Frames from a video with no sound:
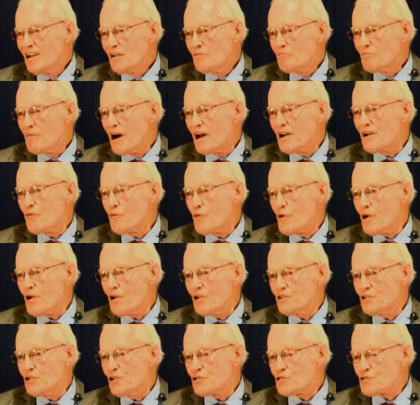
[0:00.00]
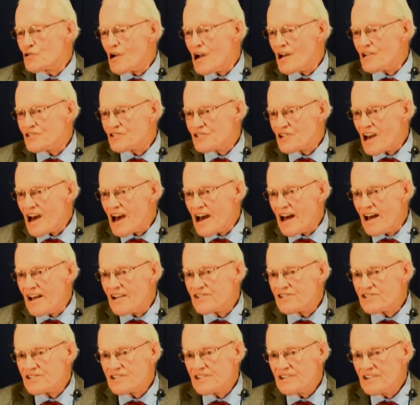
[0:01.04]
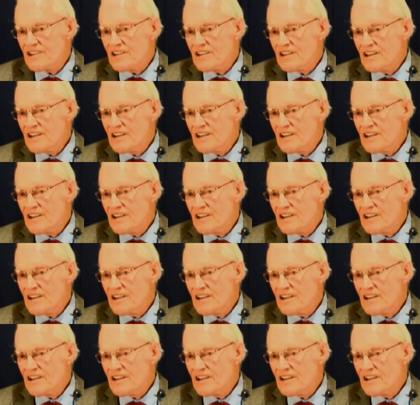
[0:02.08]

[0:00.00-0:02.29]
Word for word: But will you trust us?